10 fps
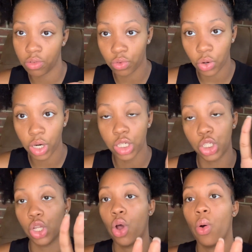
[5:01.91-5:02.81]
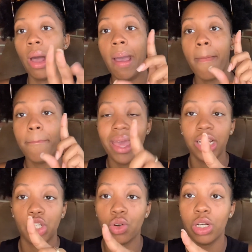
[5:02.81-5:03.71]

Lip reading: for. So make sure